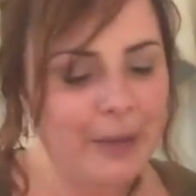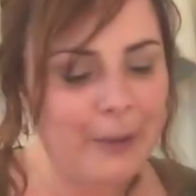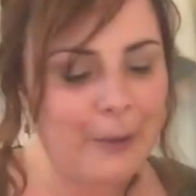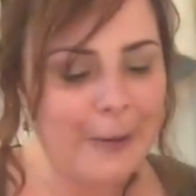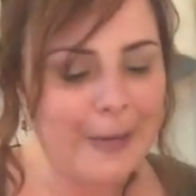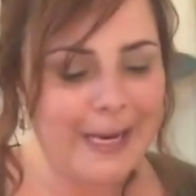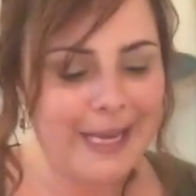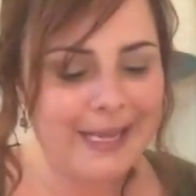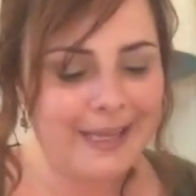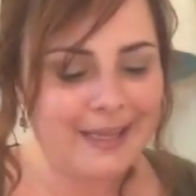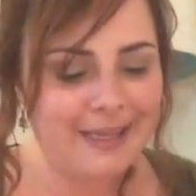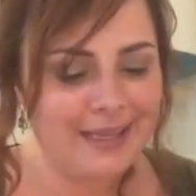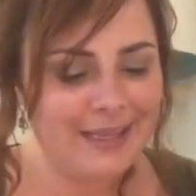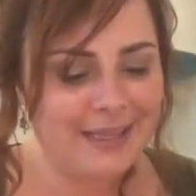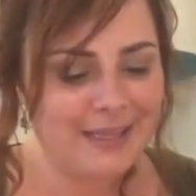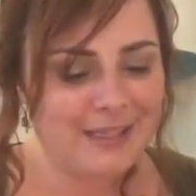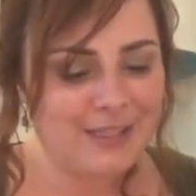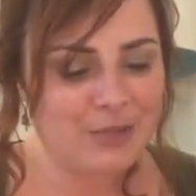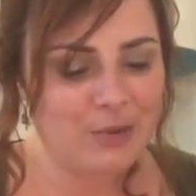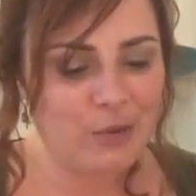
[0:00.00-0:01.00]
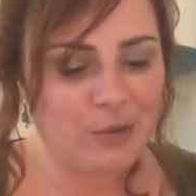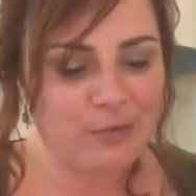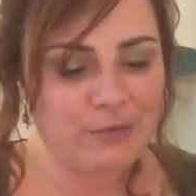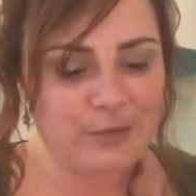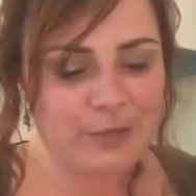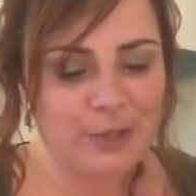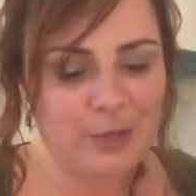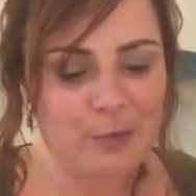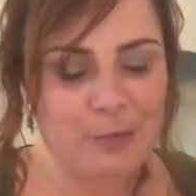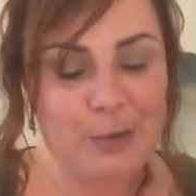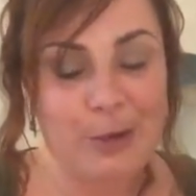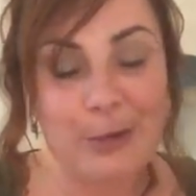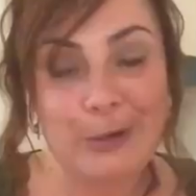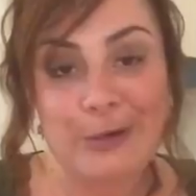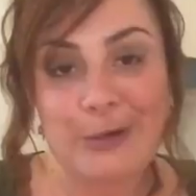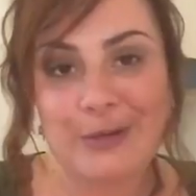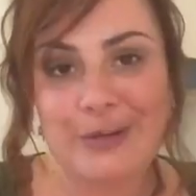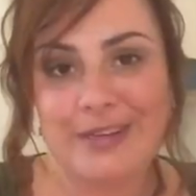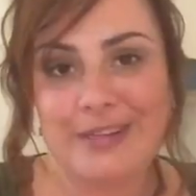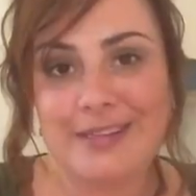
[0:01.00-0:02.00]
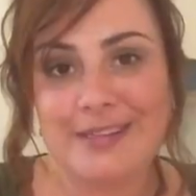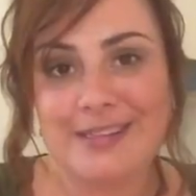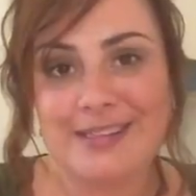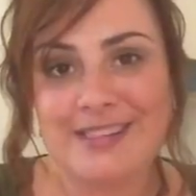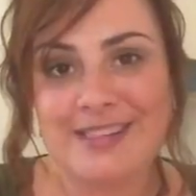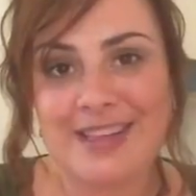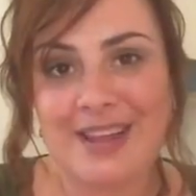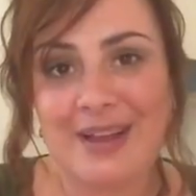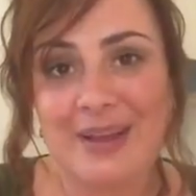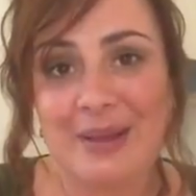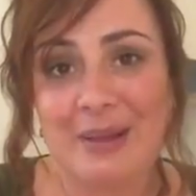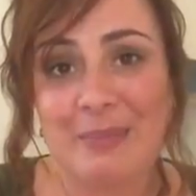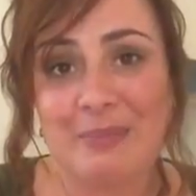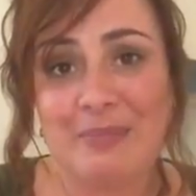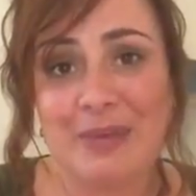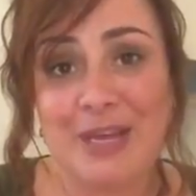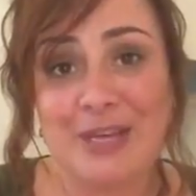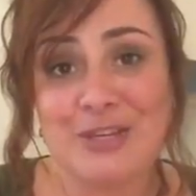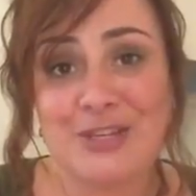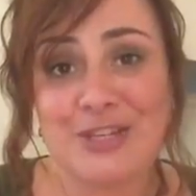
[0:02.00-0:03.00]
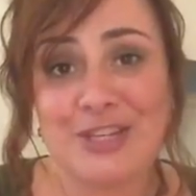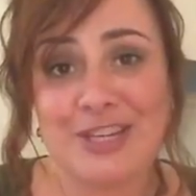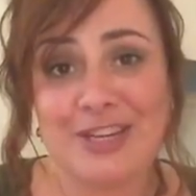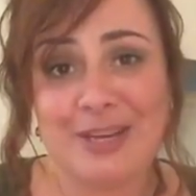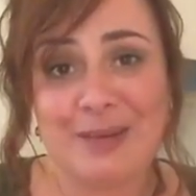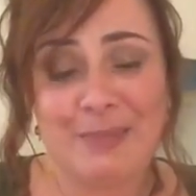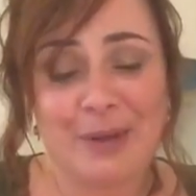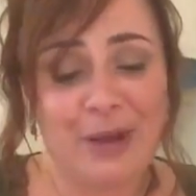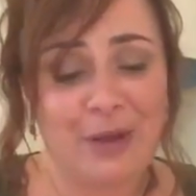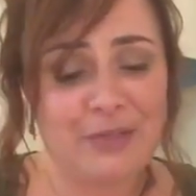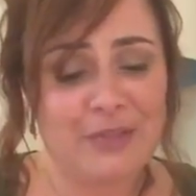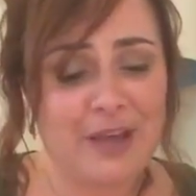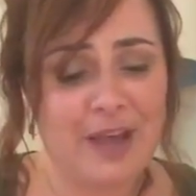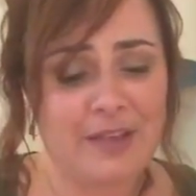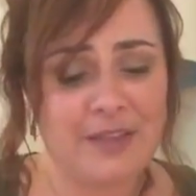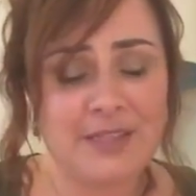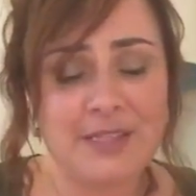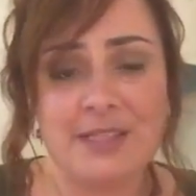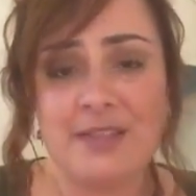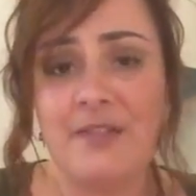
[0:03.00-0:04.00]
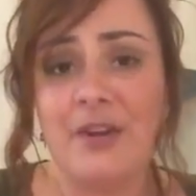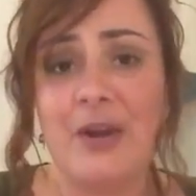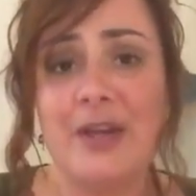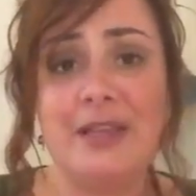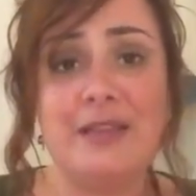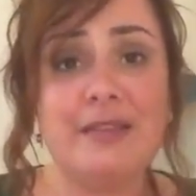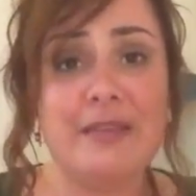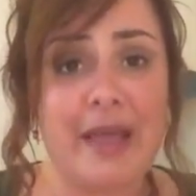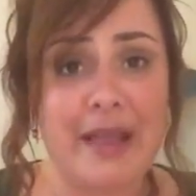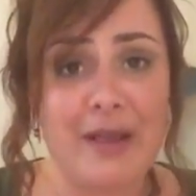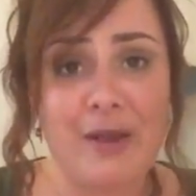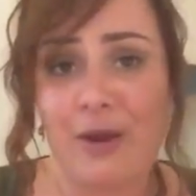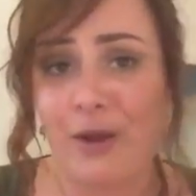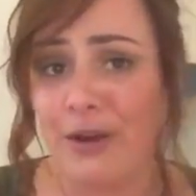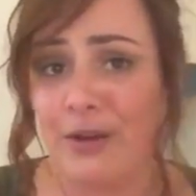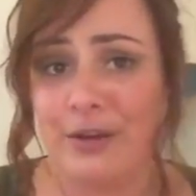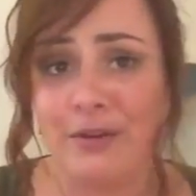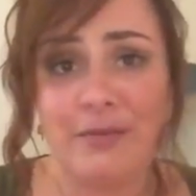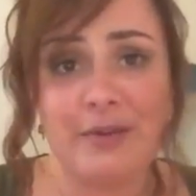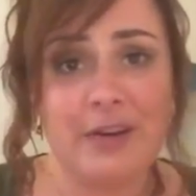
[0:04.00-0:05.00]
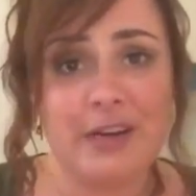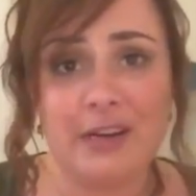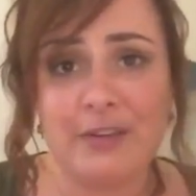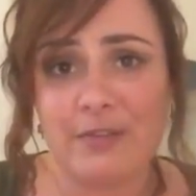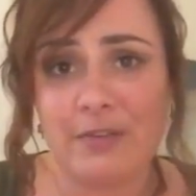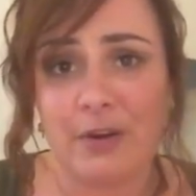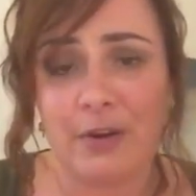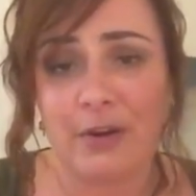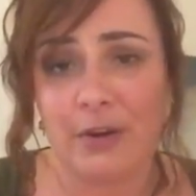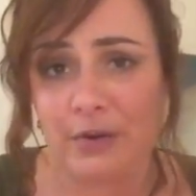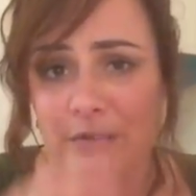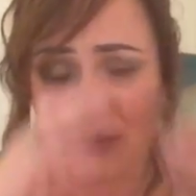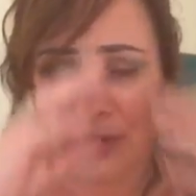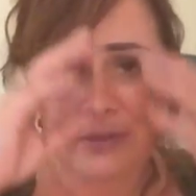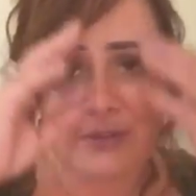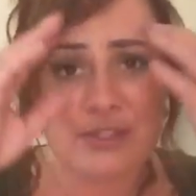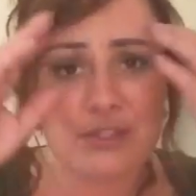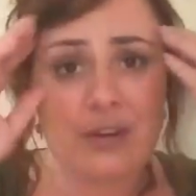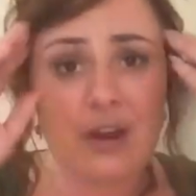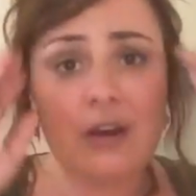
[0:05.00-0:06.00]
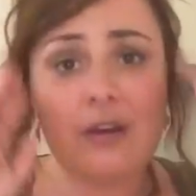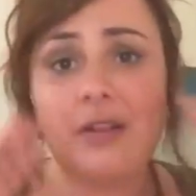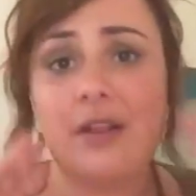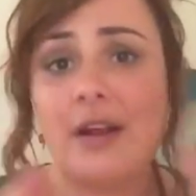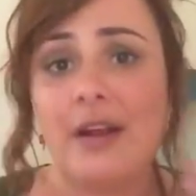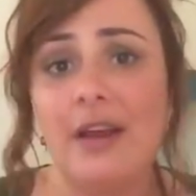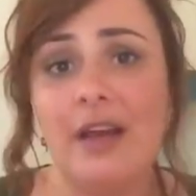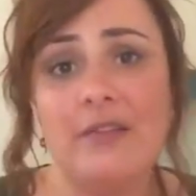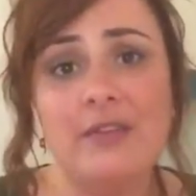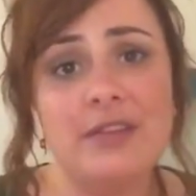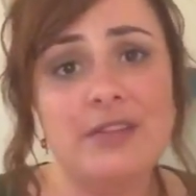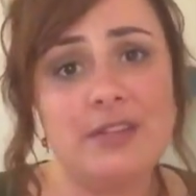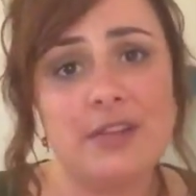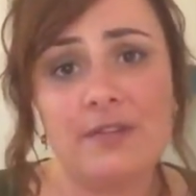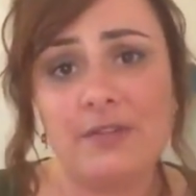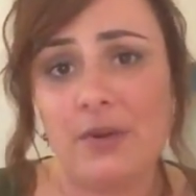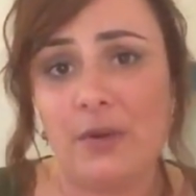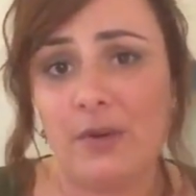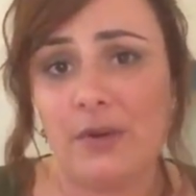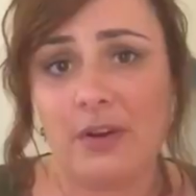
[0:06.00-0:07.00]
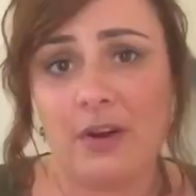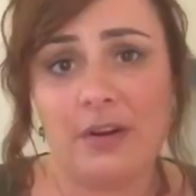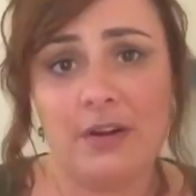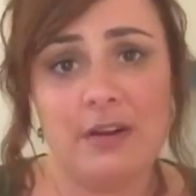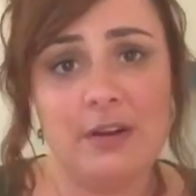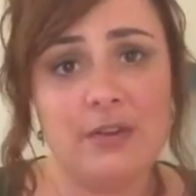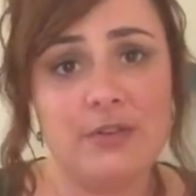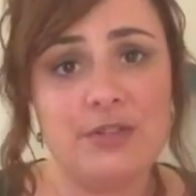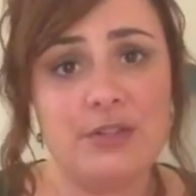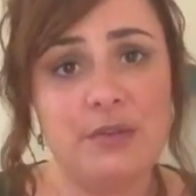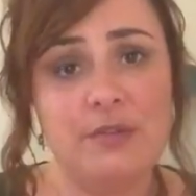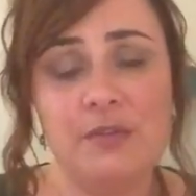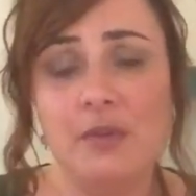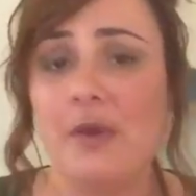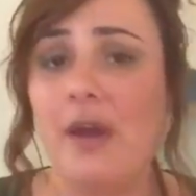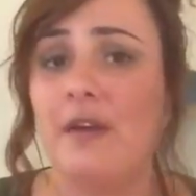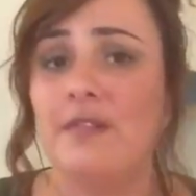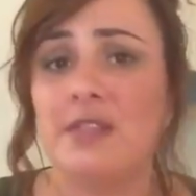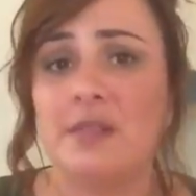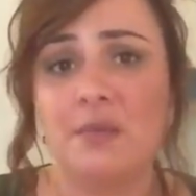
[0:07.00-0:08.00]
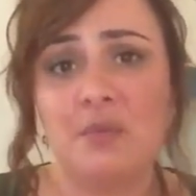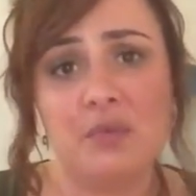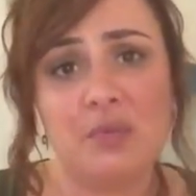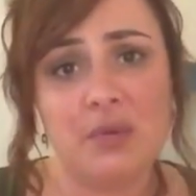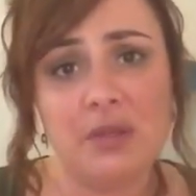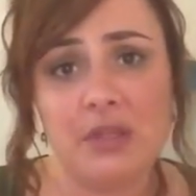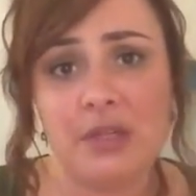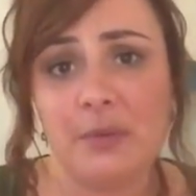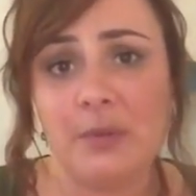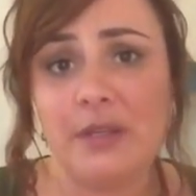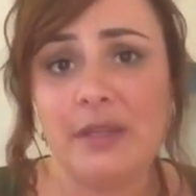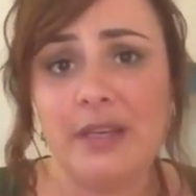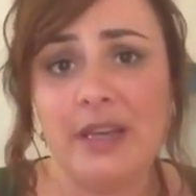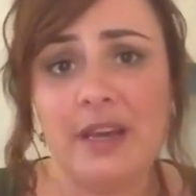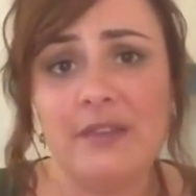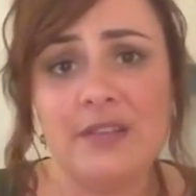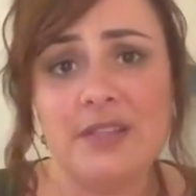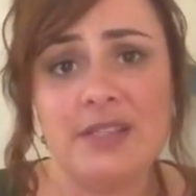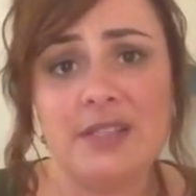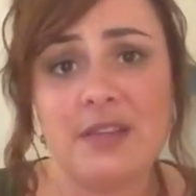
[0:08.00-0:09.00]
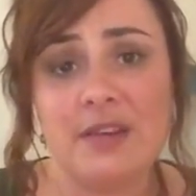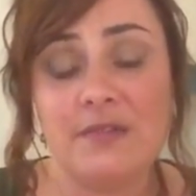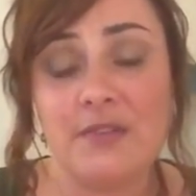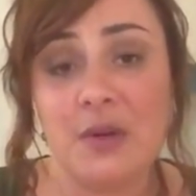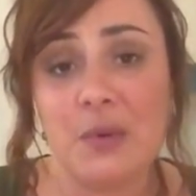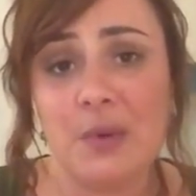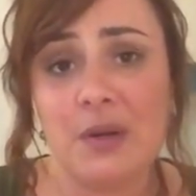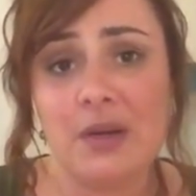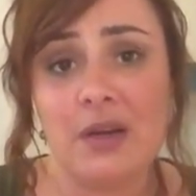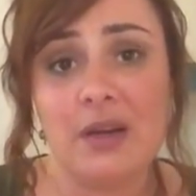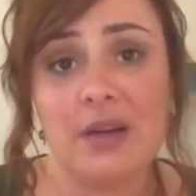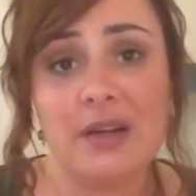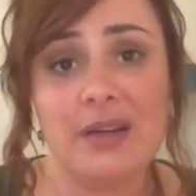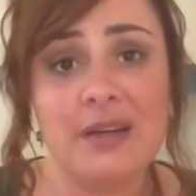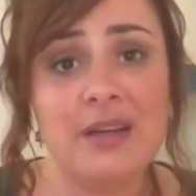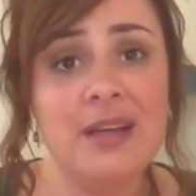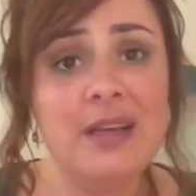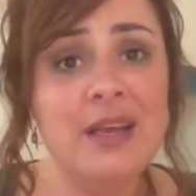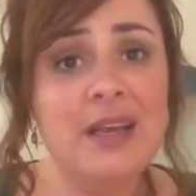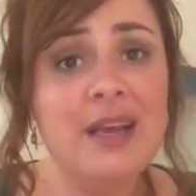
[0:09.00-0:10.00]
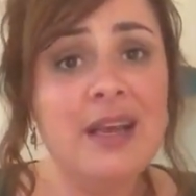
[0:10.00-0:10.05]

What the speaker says: pairing. So hopefully your partner is patient about that. This is a very lighthearted reading, Virgo. There's not a lot of heavy stuff going on in here. So if you have some really, really heavy stuff going on,